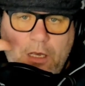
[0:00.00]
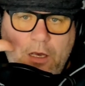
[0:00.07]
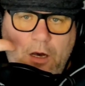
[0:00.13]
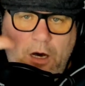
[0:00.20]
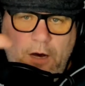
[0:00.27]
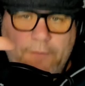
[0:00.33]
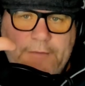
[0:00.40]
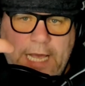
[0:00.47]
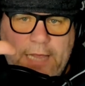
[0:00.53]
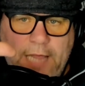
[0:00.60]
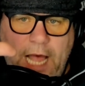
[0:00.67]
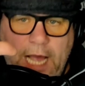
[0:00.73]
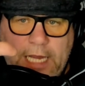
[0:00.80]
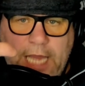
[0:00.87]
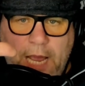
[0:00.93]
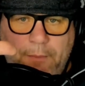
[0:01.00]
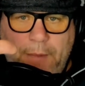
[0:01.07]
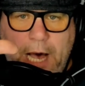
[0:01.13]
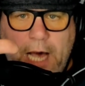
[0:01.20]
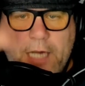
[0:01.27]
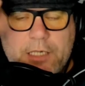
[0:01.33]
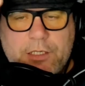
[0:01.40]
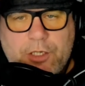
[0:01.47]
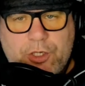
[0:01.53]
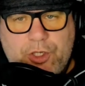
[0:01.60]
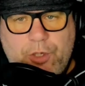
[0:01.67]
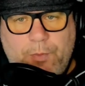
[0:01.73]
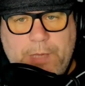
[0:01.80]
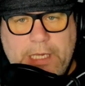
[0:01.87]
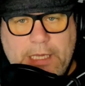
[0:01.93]
Off that lockout box, there
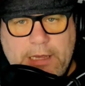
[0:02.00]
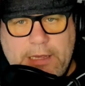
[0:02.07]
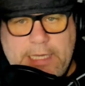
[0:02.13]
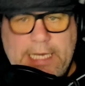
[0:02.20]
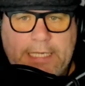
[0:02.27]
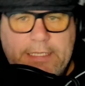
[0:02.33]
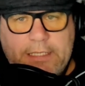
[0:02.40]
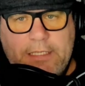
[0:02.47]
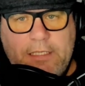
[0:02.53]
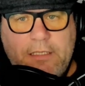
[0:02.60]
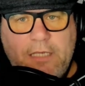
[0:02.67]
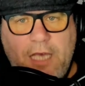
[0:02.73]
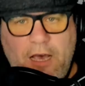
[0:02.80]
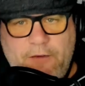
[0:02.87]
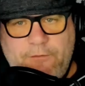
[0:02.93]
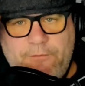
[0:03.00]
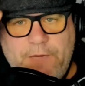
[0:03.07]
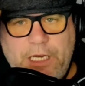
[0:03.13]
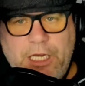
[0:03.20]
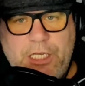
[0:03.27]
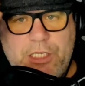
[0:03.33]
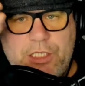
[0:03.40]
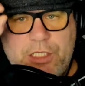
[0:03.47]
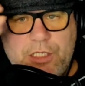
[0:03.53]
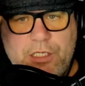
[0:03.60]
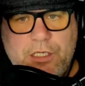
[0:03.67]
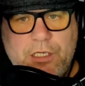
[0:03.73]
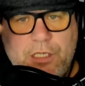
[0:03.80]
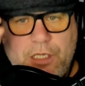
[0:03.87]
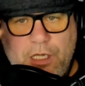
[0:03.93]
should be a list of
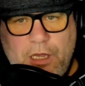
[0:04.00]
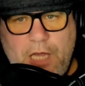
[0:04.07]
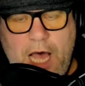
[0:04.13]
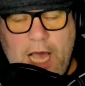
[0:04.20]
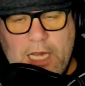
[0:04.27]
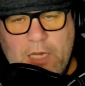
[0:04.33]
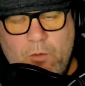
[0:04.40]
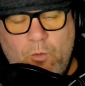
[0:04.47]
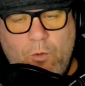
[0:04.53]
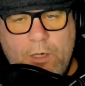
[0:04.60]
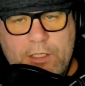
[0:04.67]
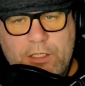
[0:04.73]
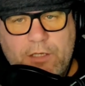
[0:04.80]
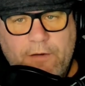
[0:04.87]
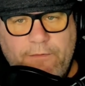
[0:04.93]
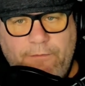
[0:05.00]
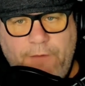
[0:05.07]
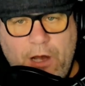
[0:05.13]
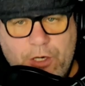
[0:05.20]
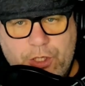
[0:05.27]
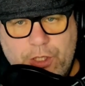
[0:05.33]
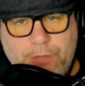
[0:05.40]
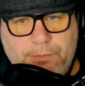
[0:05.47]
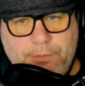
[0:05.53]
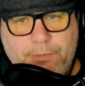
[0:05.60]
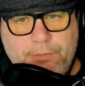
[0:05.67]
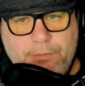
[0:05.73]
each lock and what's their function.